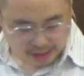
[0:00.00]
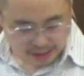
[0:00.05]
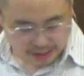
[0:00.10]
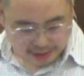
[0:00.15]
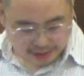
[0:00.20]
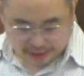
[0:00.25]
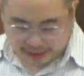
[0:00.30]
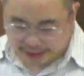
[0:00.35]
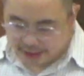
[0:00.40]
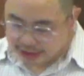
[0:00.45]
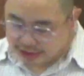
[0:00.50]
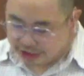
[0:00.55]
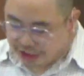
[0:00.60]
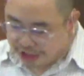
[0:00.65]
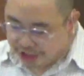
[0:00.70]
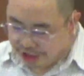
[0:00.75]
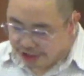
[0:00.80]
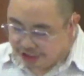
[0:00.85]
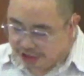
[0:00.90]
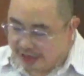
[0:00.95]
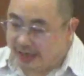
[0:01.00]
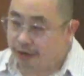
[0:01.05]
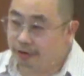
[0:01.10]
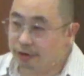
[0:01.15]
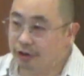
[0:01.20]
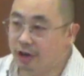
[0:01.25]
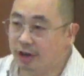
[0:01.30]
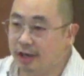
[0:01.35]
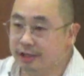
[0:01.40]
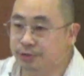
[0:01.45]
Let us hear now
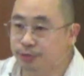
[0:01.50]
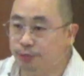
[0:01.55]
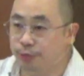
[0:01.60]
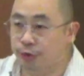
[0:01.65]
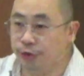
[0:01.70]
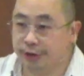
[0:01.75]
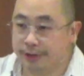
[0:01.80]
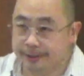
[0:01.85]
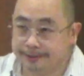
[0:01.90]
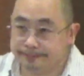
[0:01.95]
God's word.